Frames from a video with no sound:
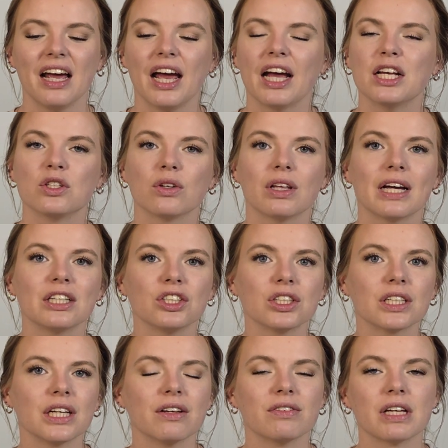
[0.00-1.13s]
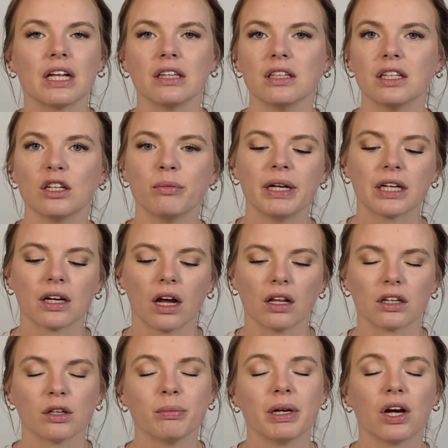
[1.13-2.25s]
And so that just gives a little bit of
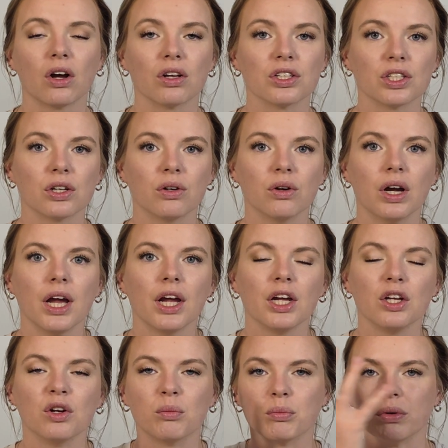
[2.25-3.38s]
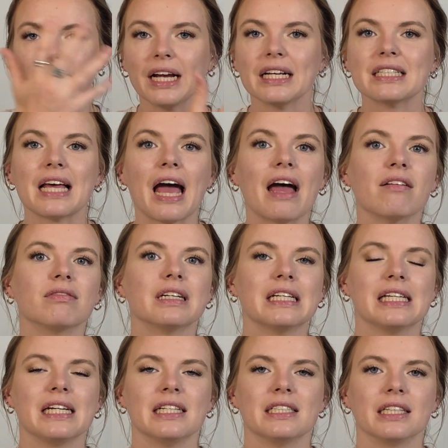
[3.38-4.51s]
color, but it also, you know, brings
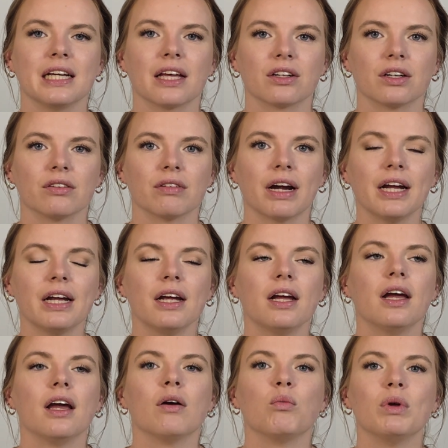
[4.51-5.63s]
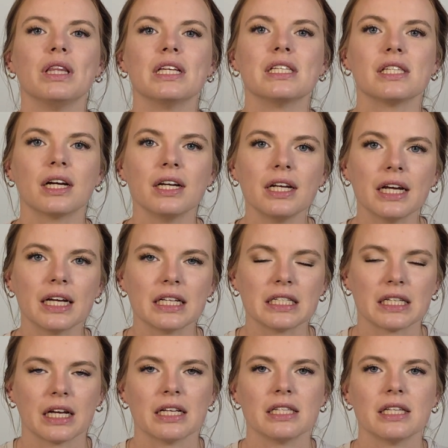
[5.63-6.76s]
everything together, right? When the sun hits
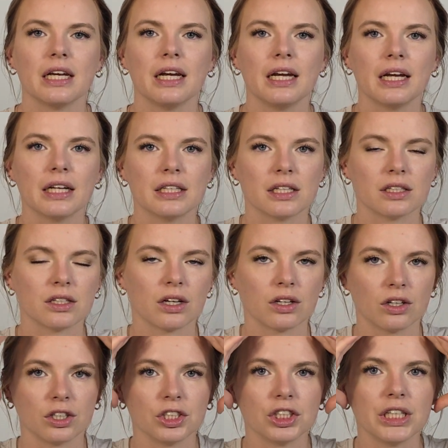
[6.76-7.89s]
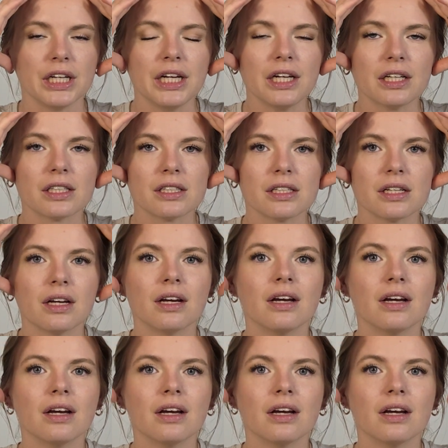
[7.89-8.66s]
us, it hits us on our cheeks,